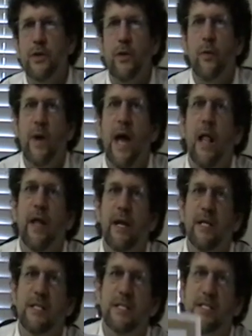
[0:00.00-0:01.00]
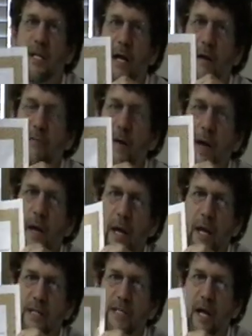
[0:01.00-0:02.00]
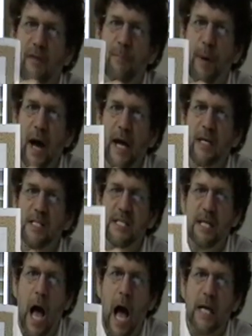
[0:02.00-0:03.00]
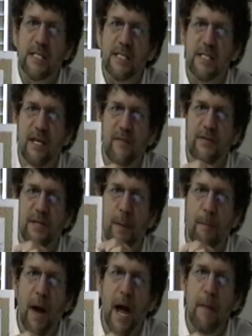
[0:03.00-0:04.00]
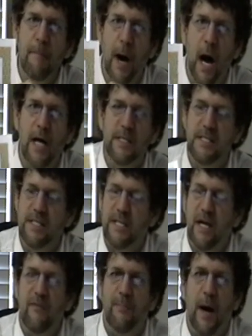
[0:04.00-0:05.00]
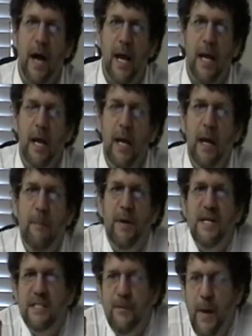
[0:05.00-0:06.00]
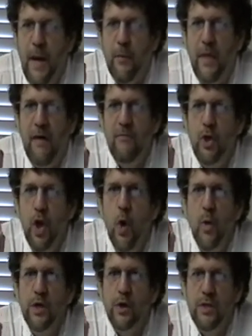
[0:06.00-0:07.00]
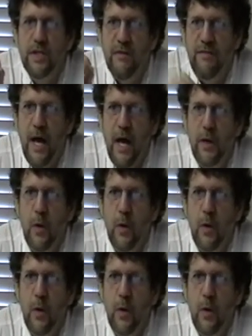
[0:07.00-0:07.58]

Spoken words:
So the reality is, instead of buying stocks, instead of buying bonds, instead of buying pieces of paper that have no intrinsic value,